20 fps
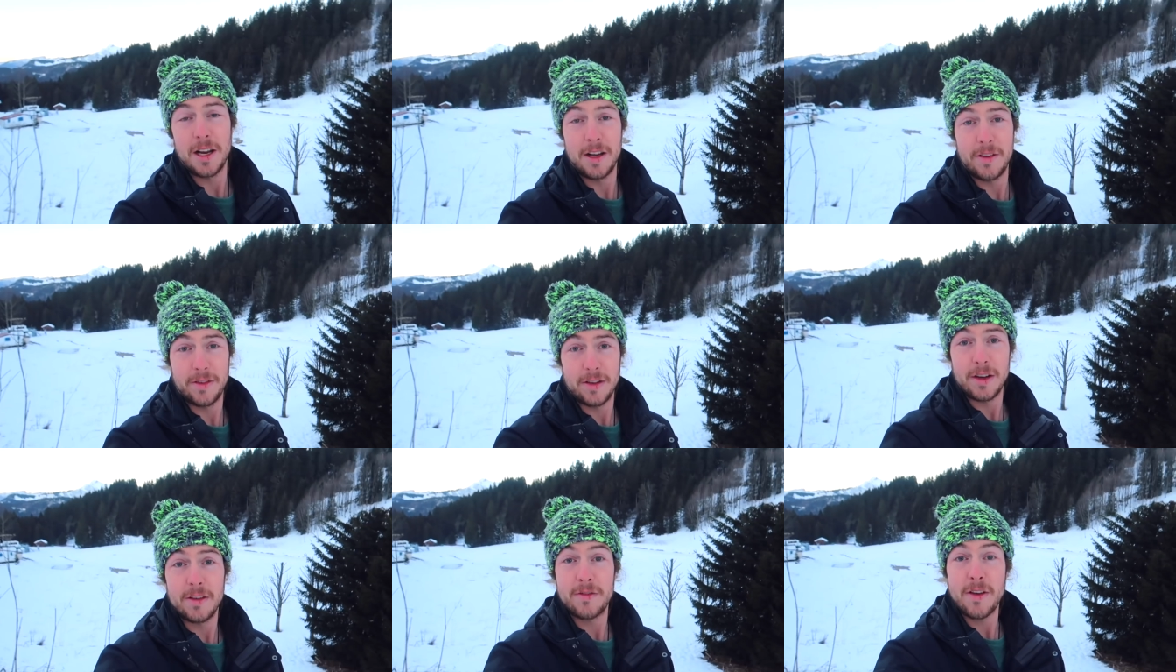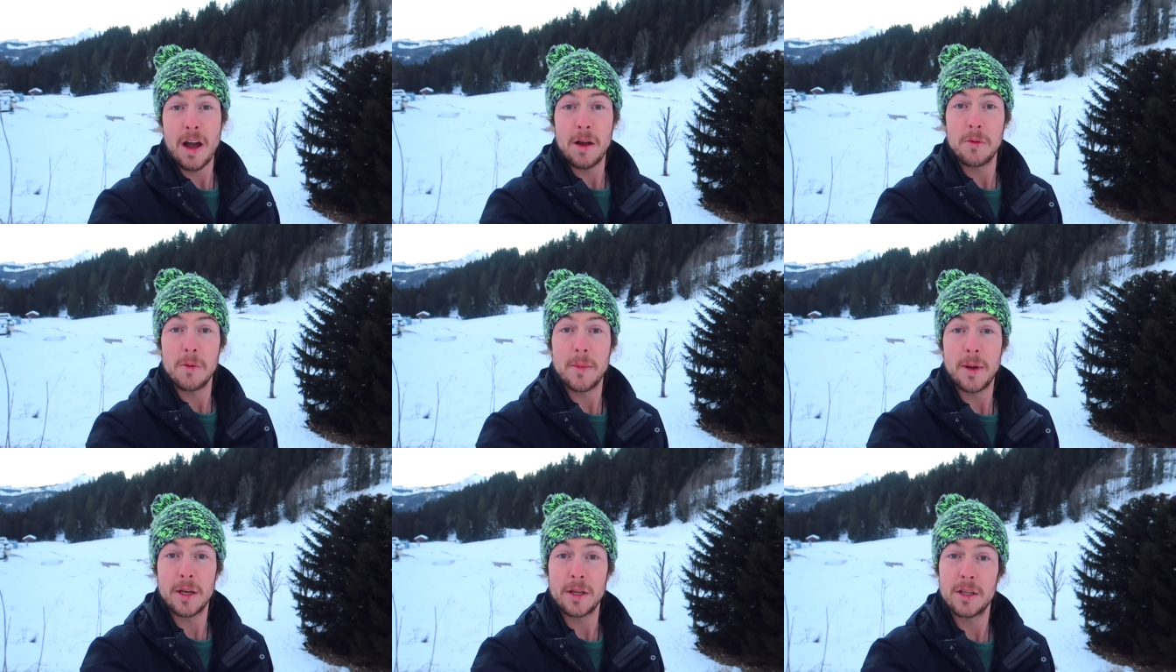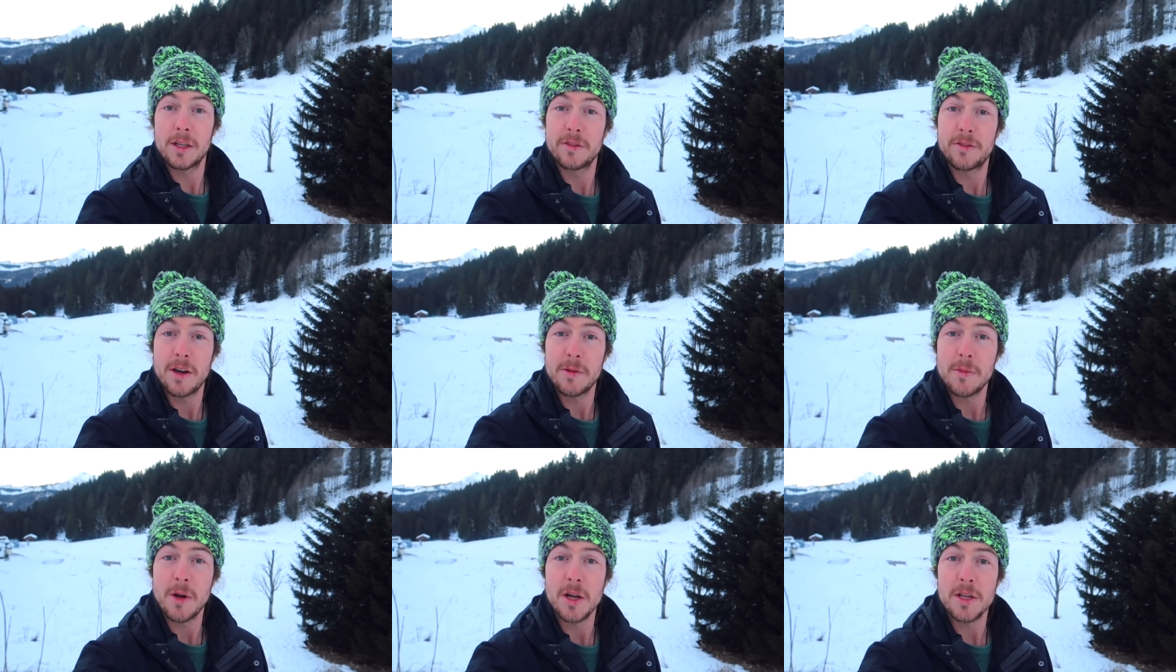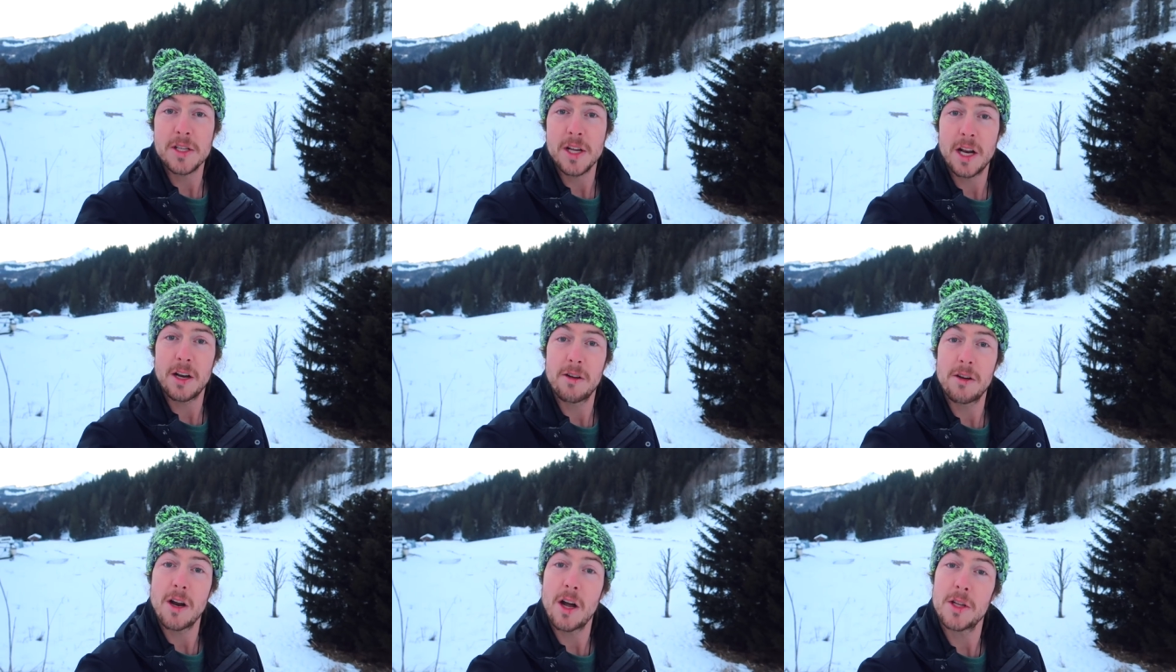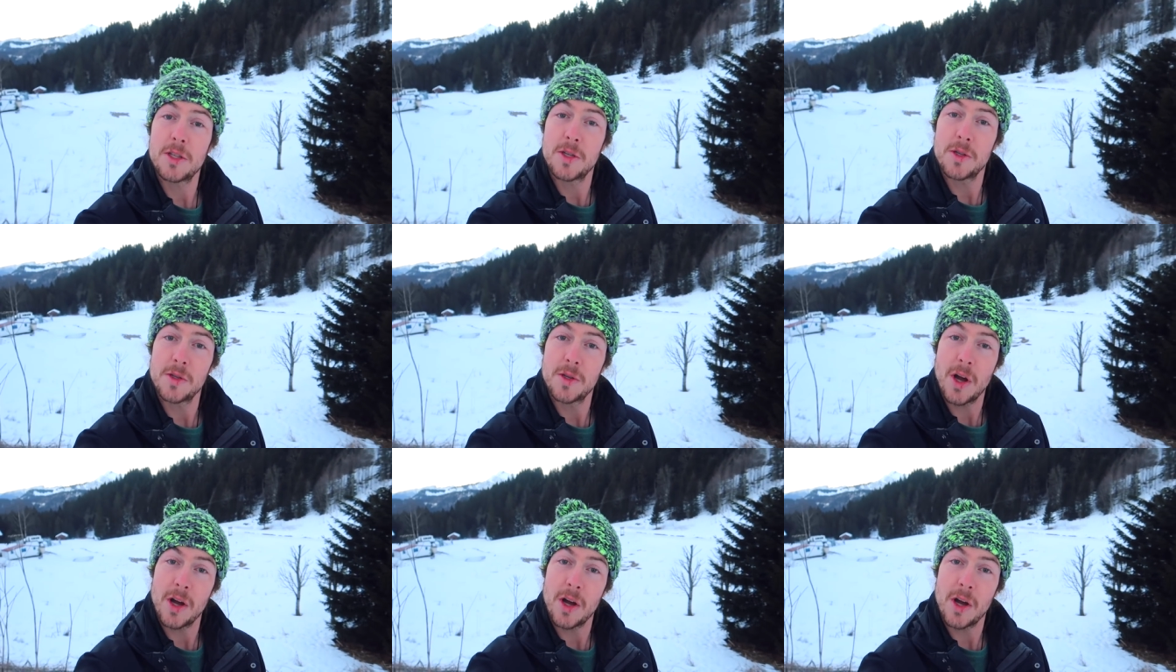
I live in a van with my girlfriend Marcela and our two